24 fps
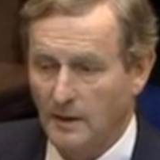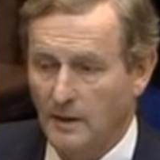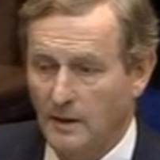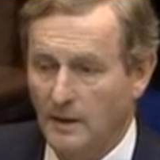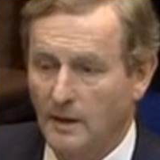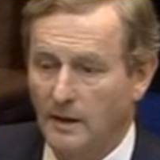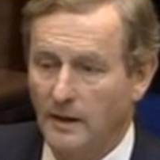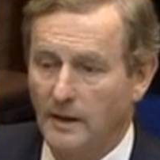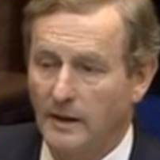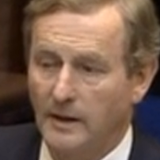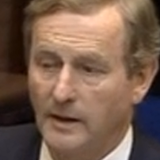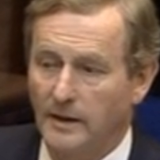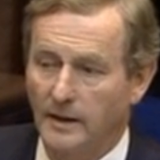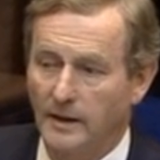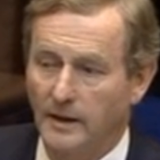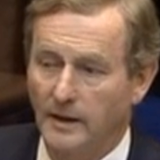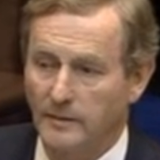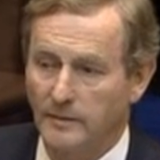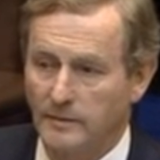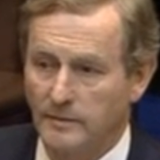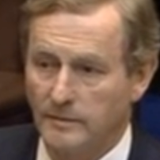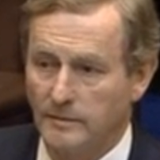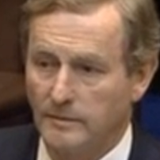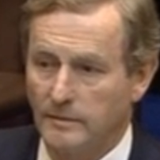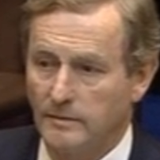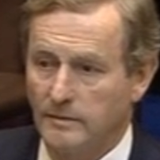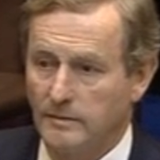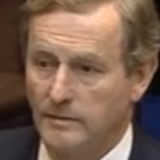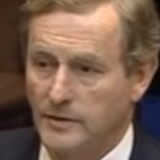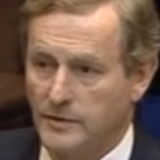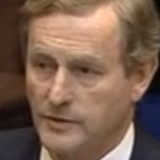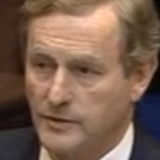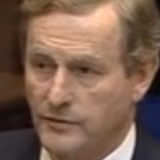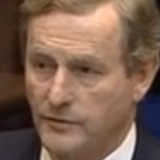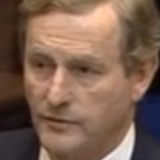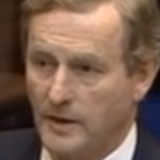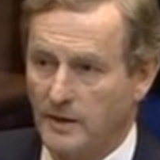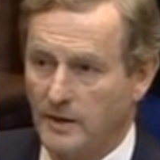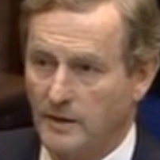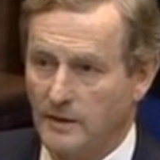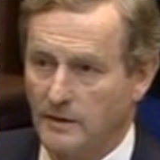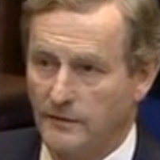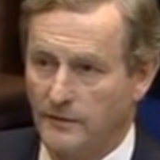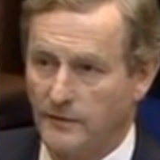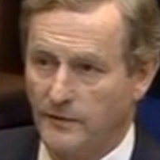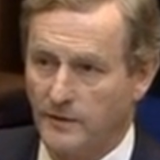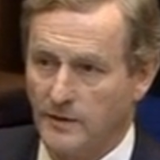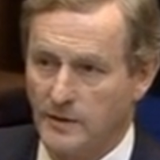And Mr
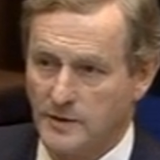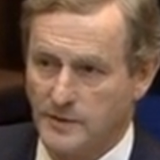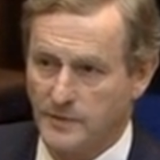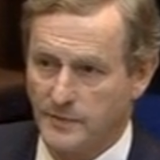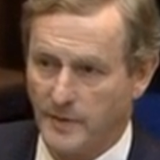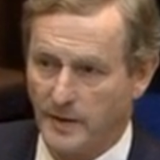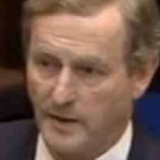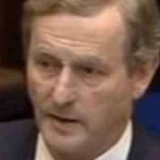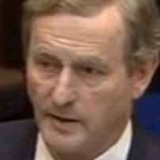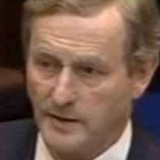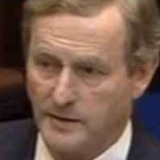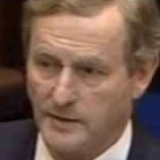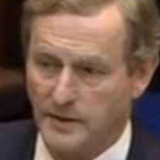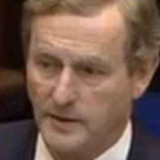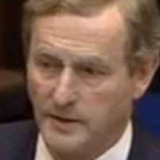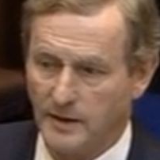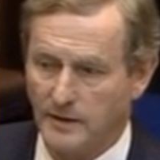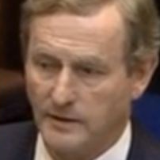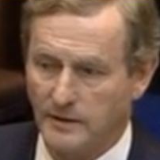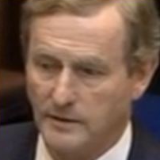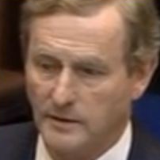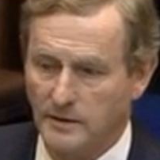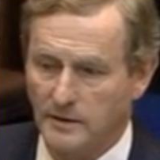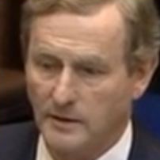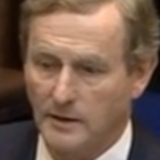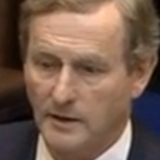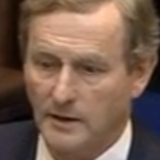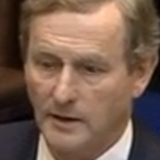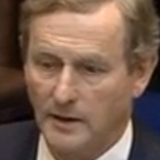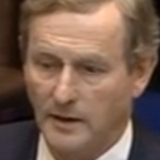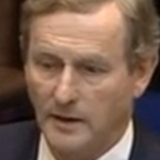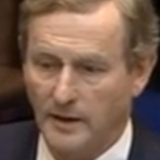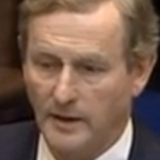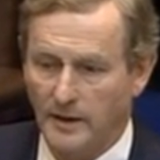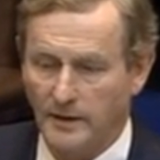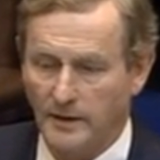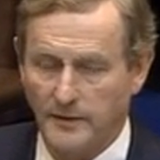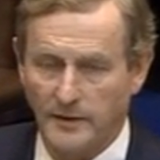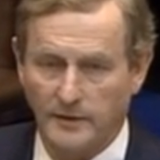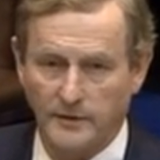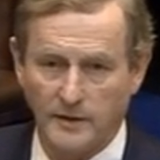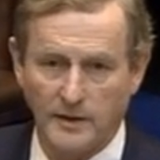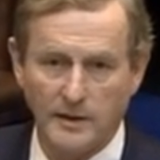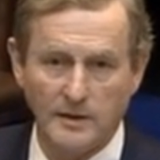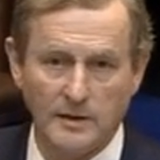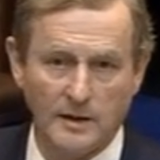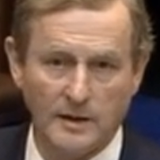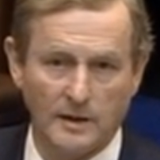Draghi, for his part, said that
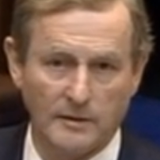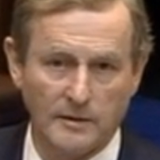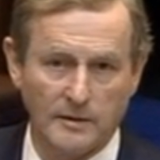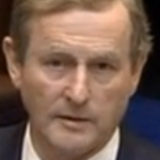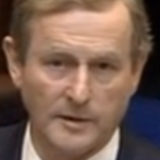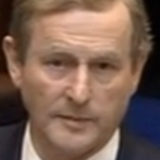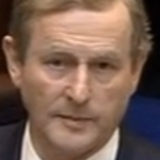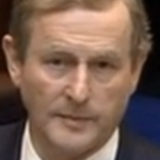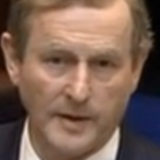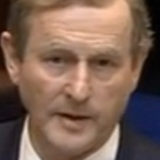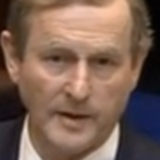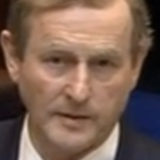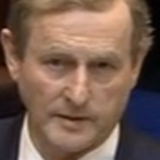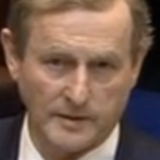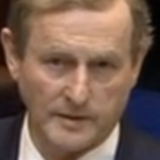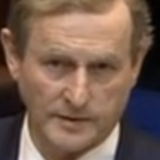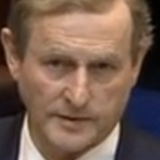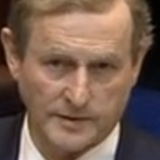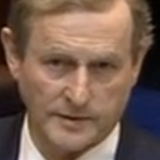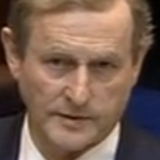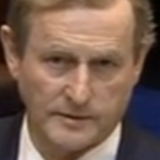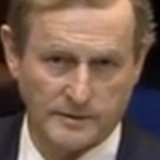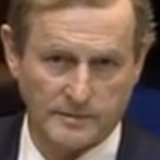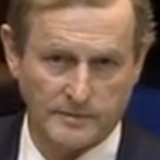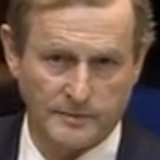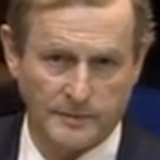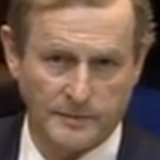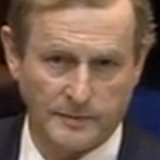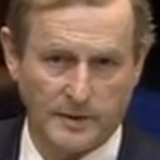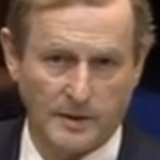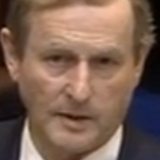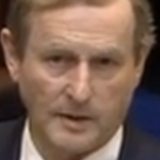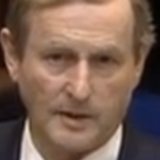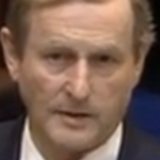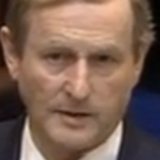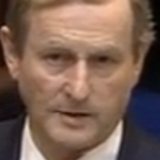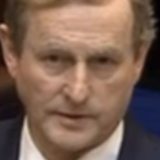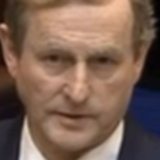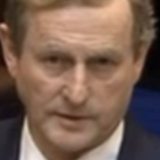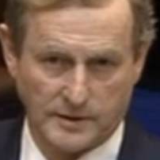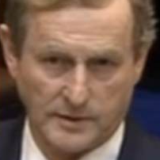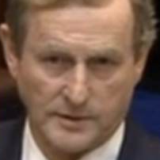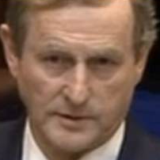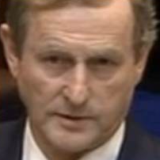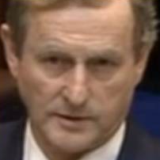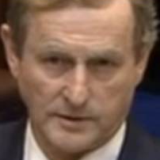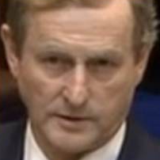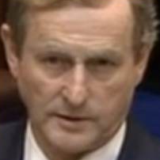in their independence, because
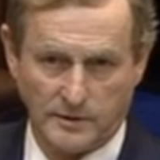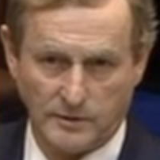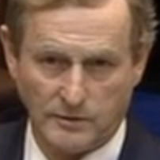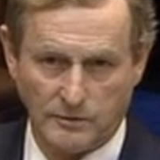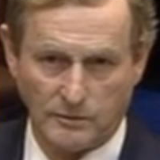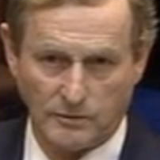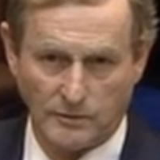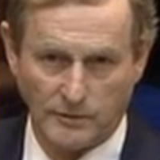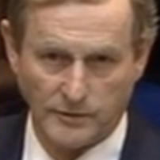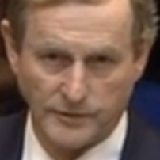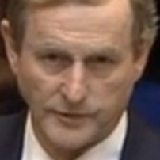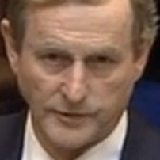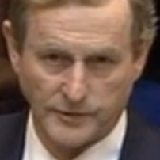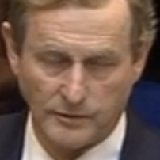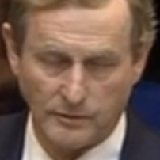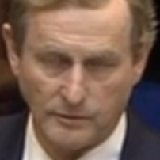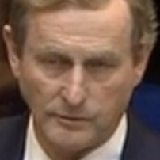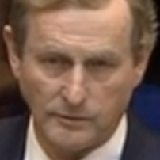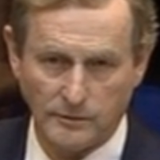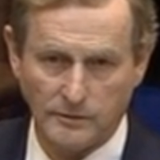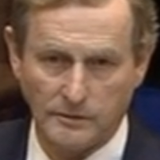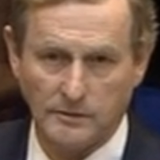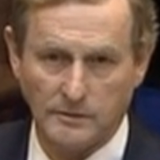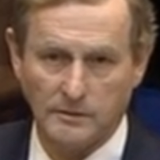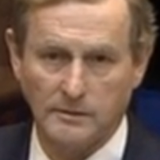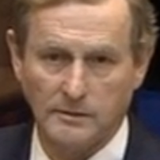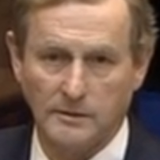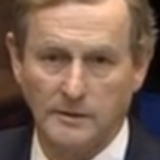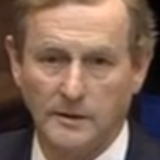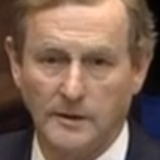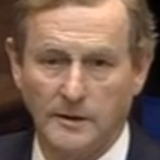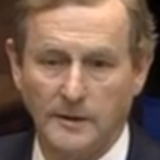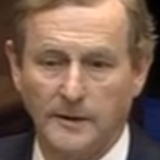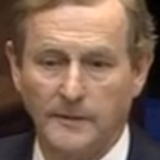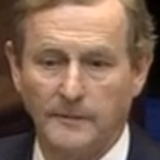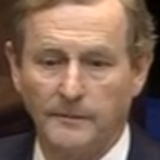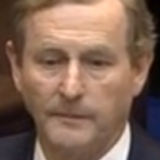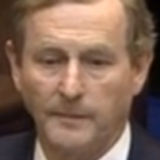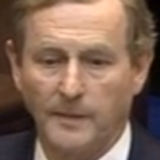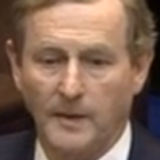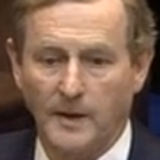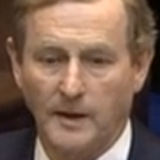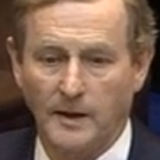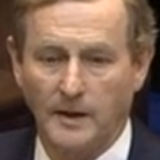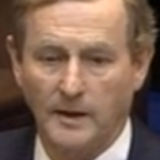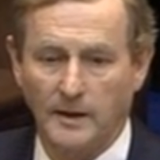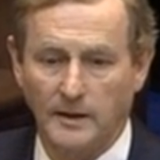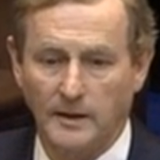this is a Eurozone,
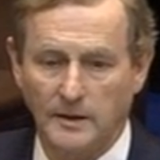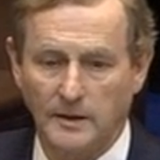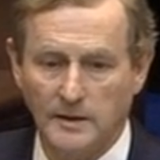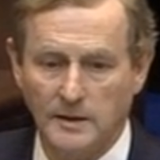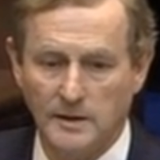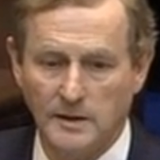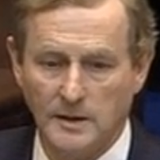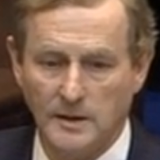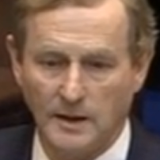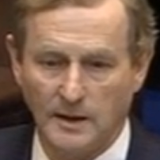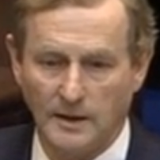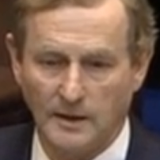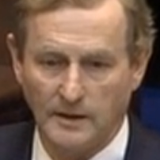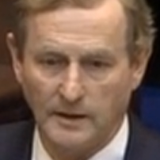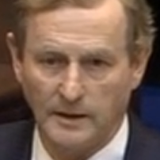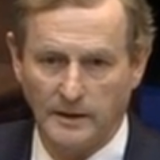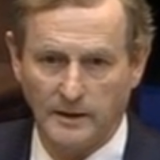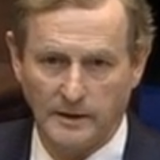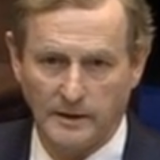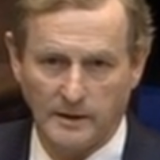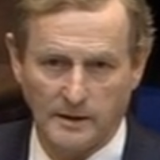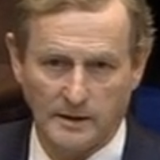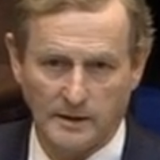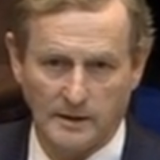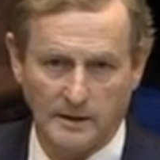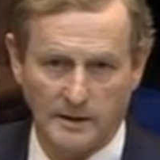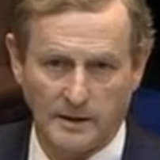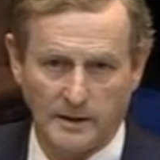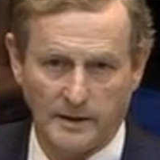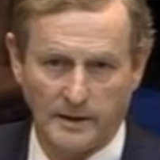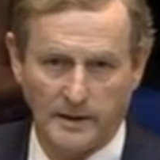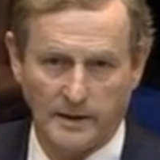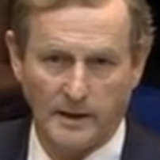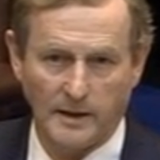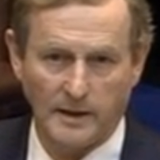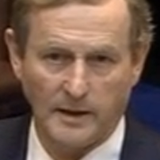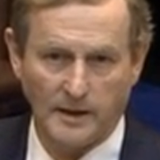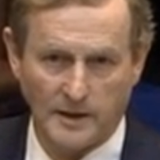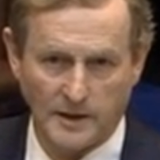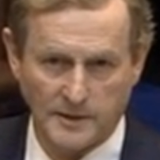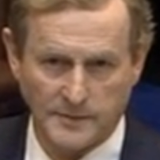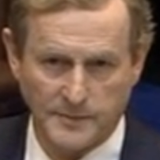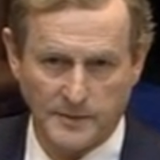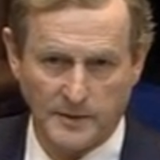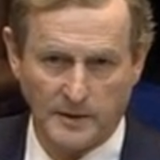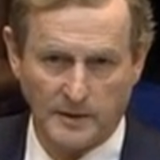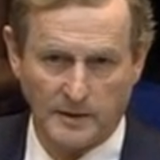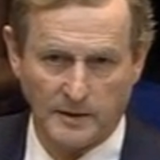ELA has
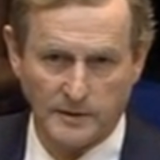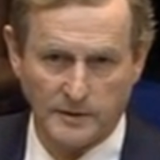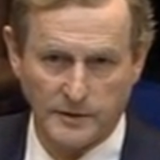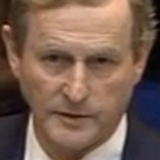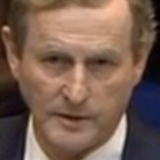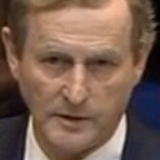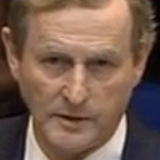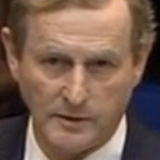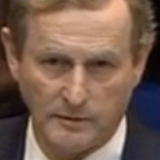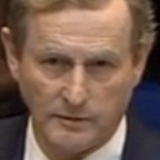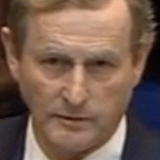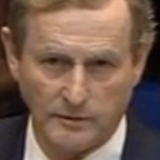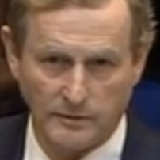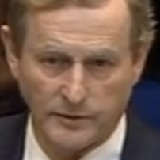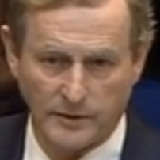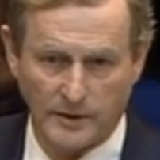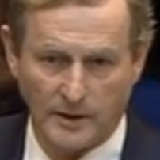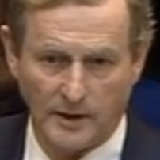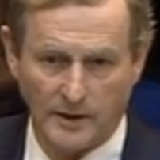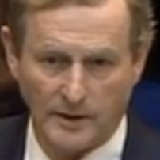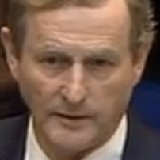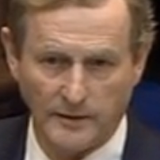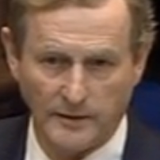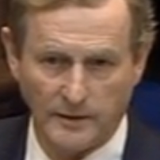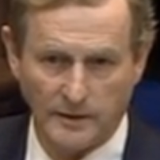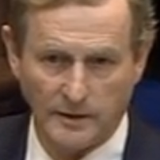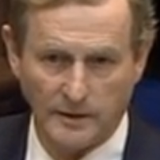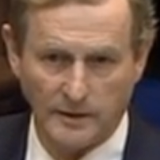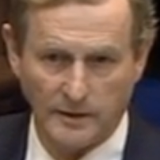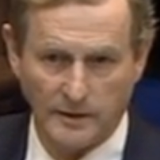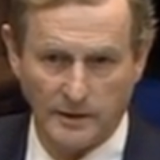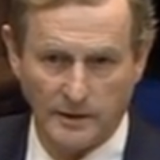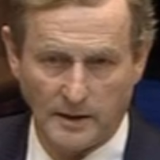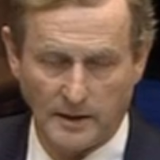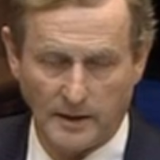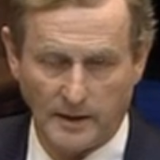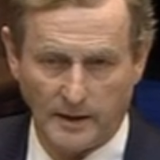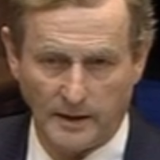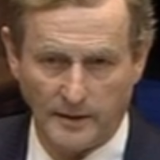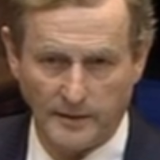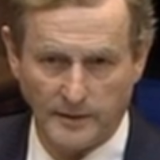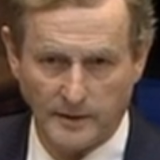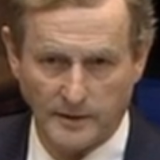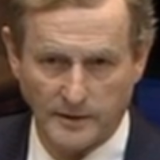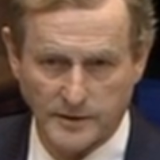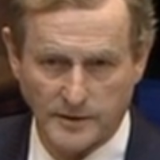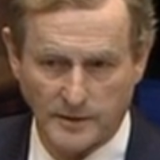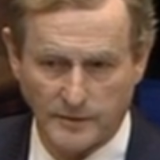been continued on the
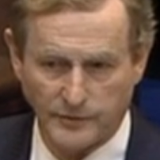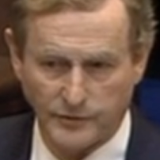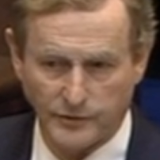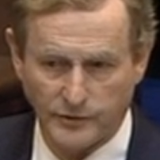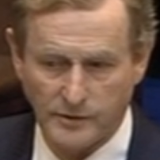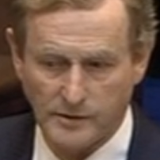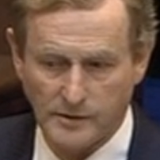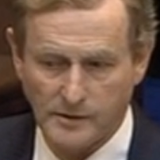assumption